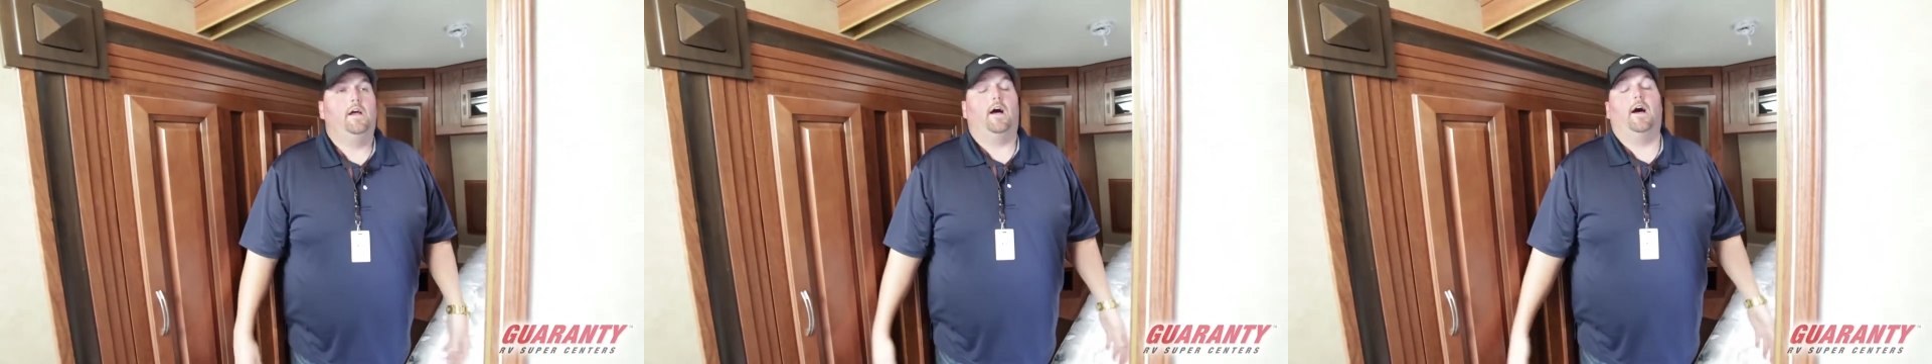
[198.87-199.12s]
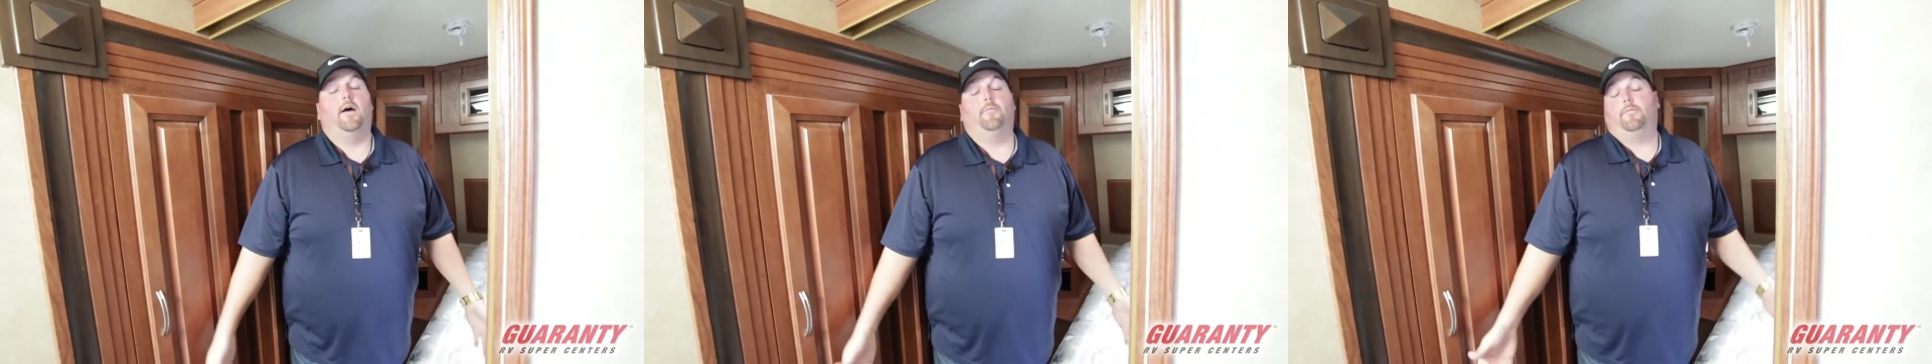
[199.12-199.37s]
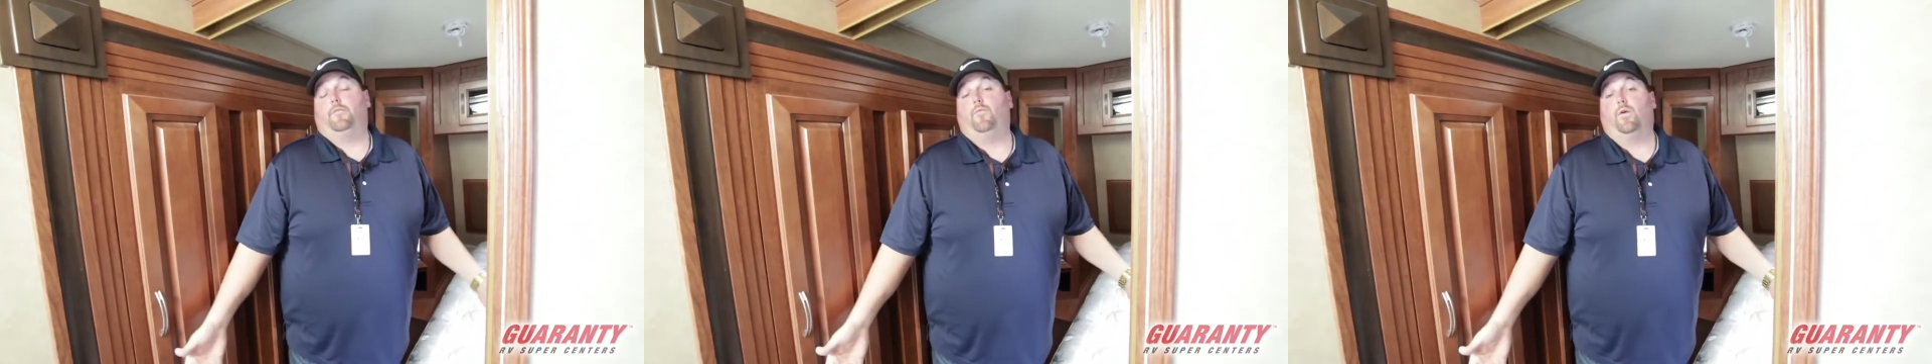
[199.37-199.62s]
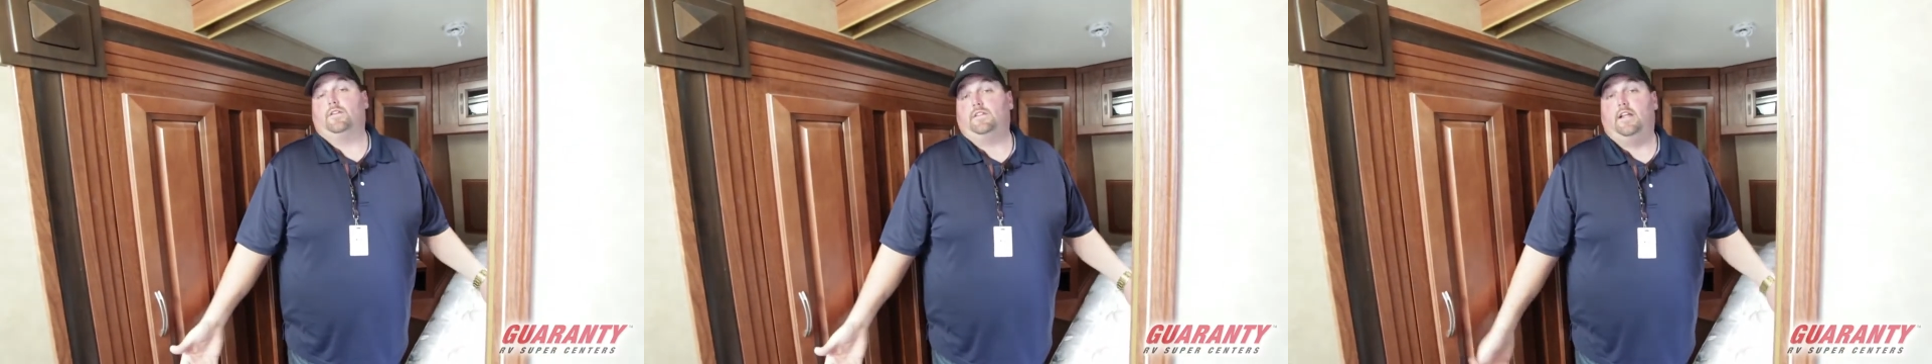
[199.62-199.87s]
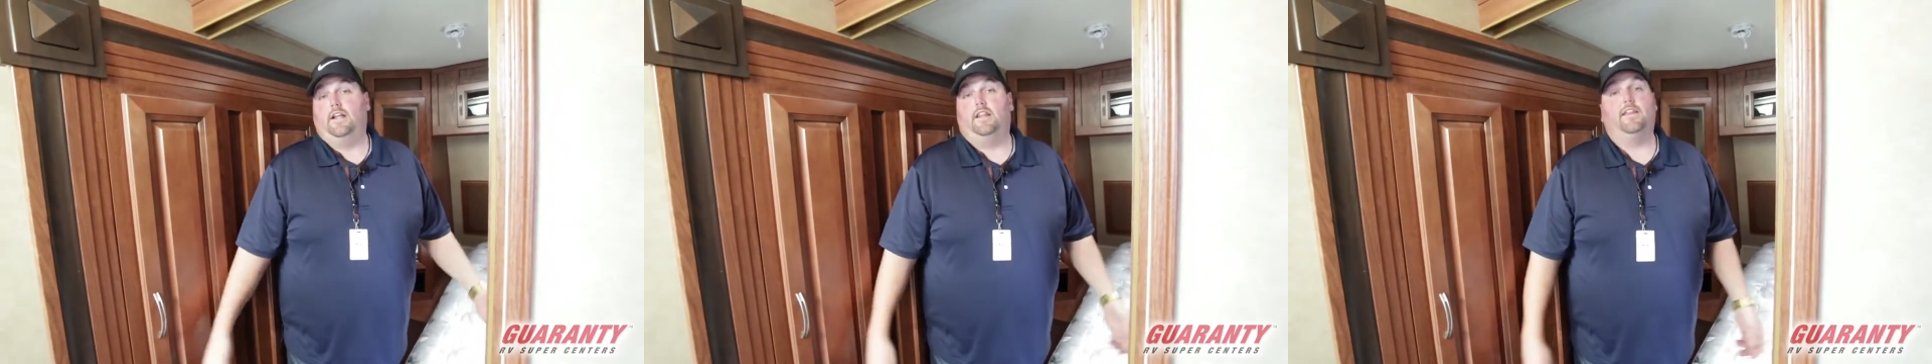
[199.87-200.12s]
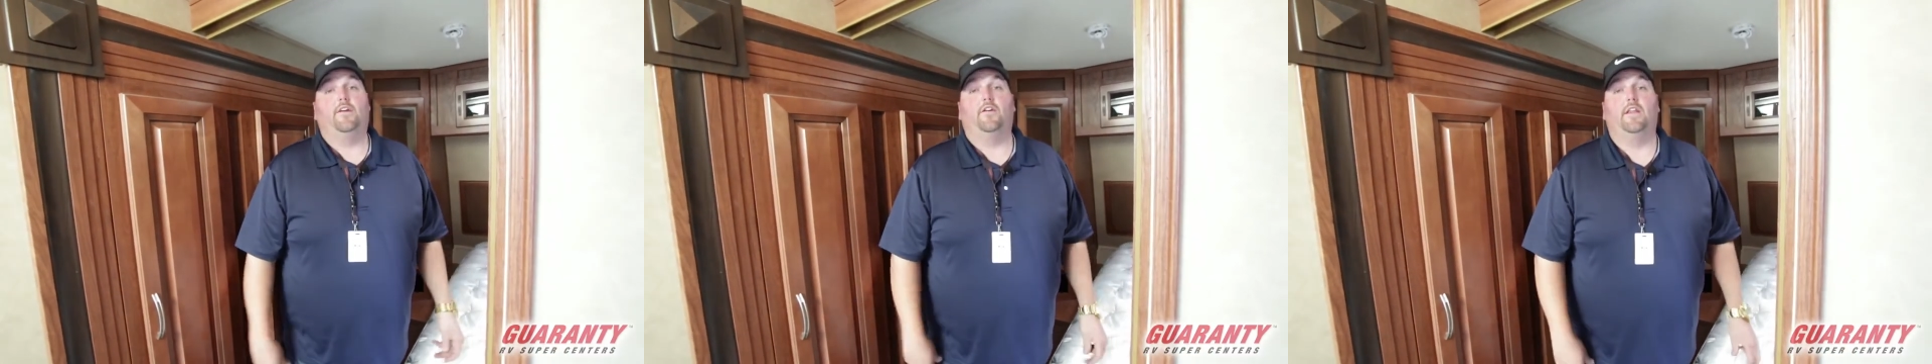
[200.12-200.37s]
Um, if you want to see
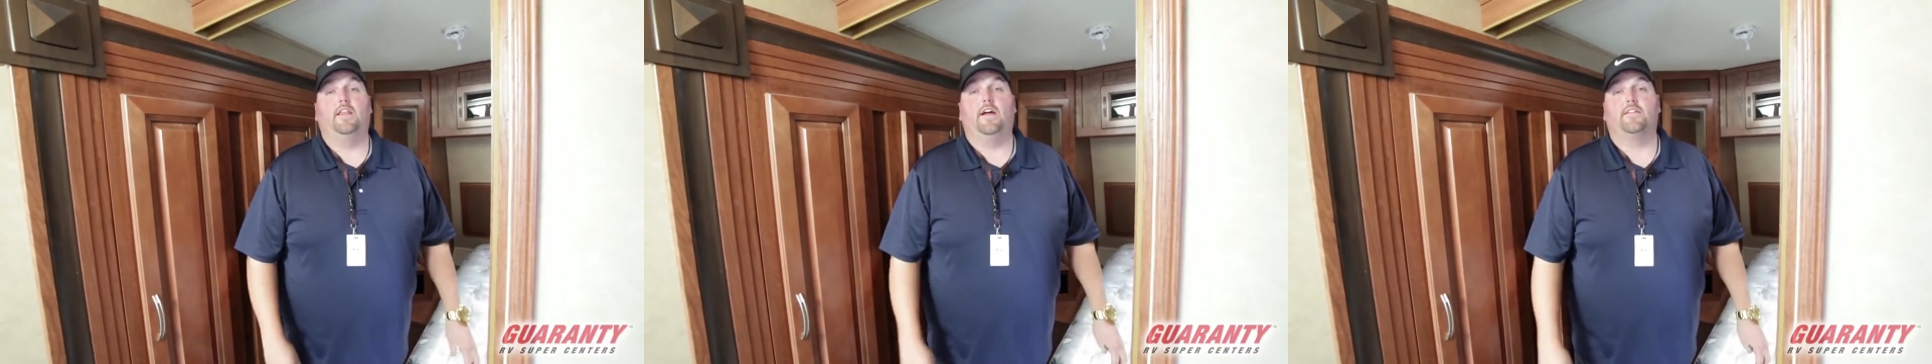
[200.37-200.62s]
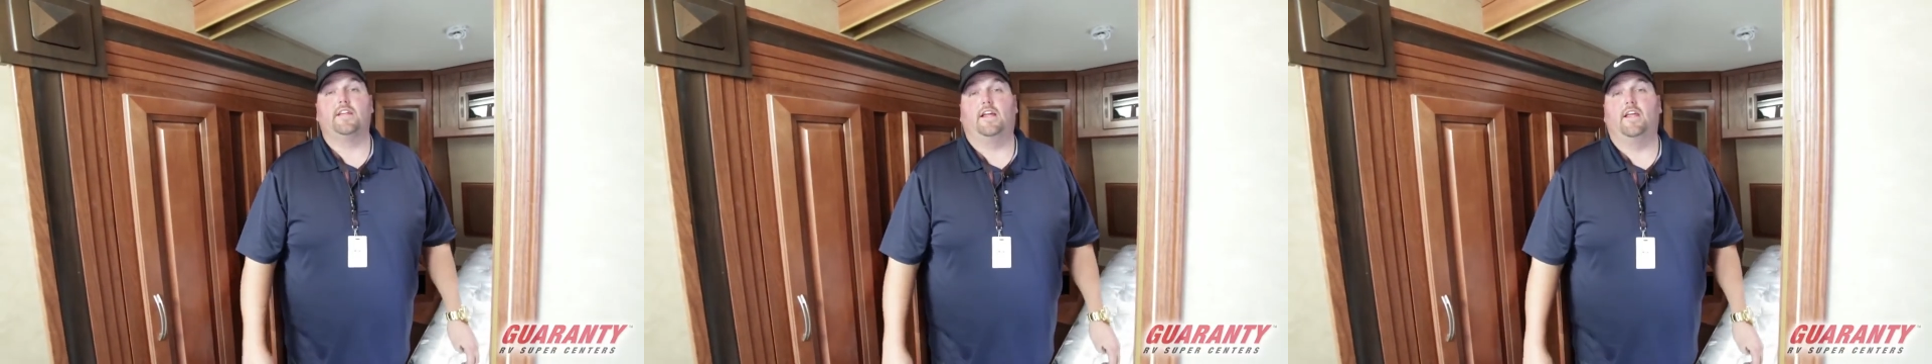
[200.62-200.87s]
anything or anything else I